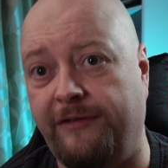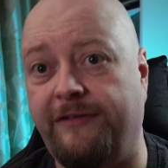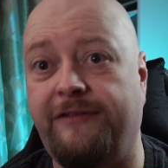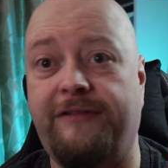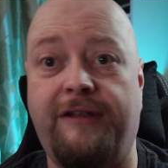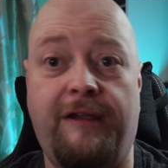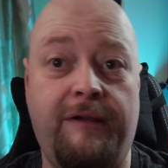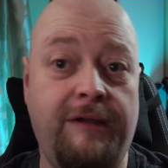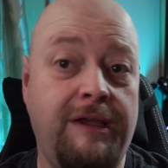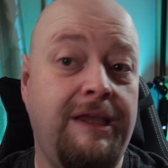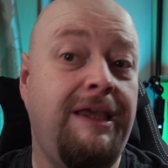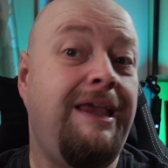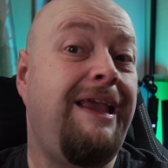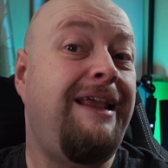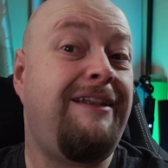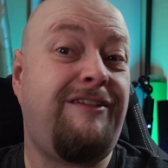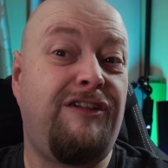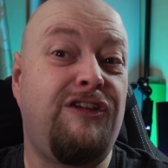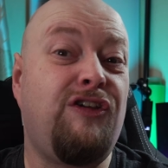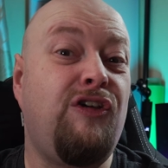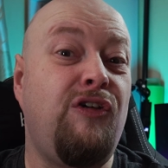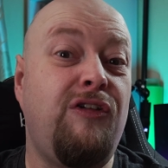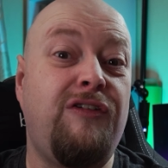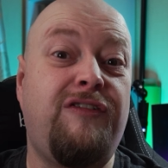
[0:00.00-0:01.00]
So it's
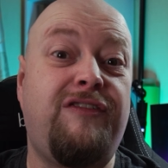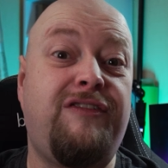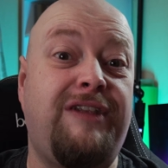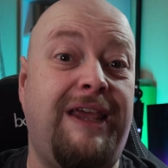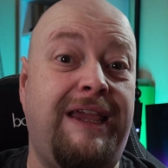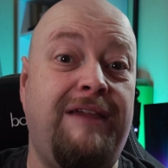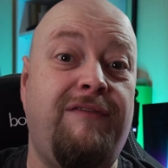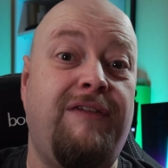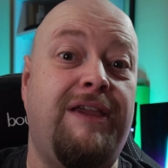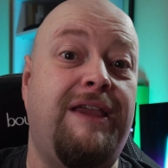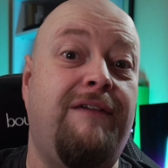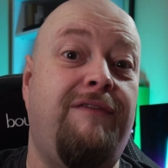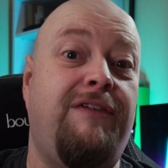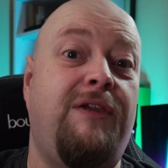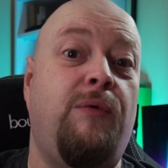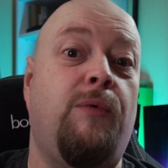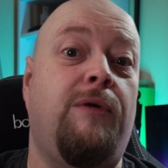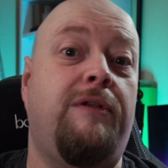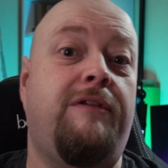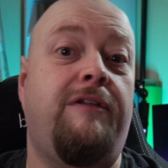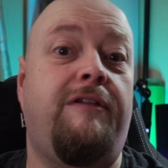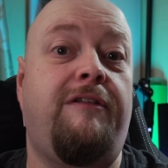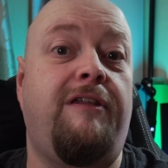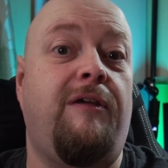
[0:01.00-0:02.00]
a good saving if you
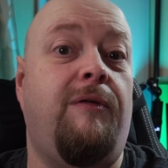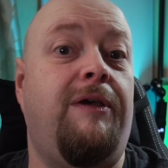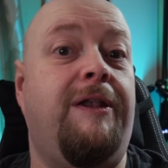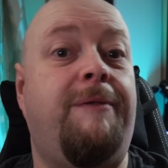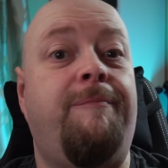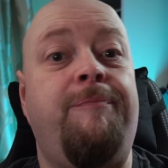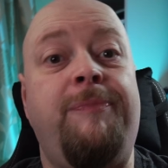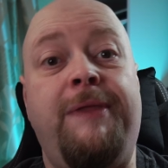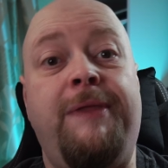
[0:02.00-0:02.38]
want to do it.